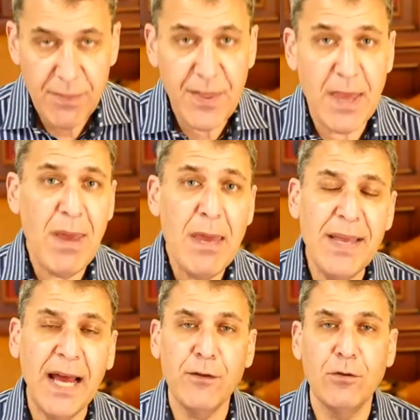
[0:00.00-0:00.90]
they may
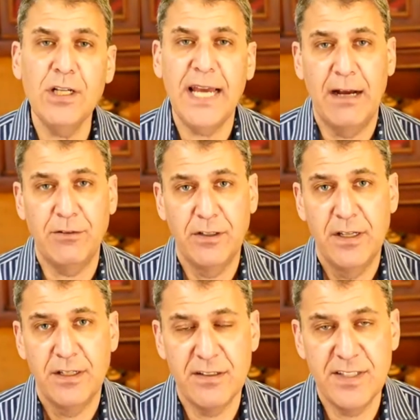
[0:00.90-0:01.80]
be on the lookout
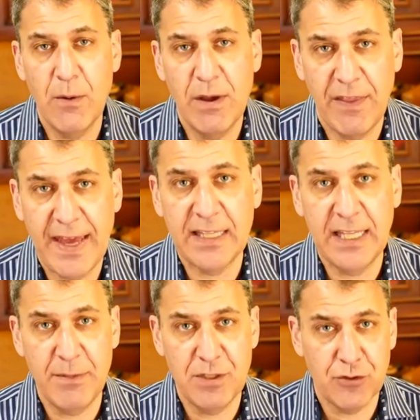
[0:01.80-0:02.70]
to see whether that
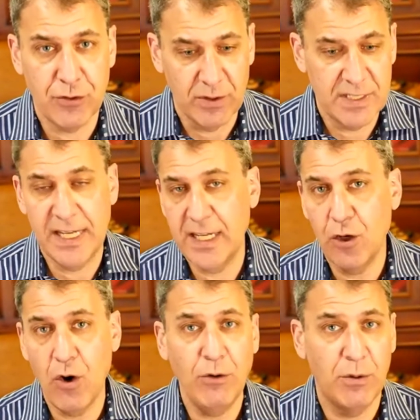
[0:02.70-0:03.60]
claim is true. It's like in
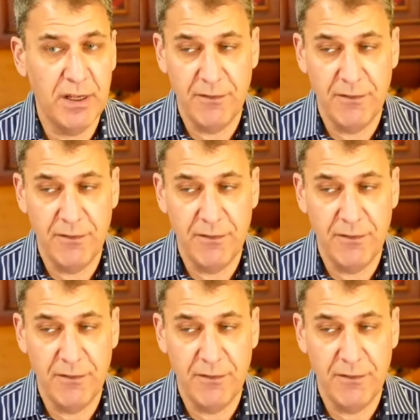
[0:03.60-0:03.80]
a courtroom.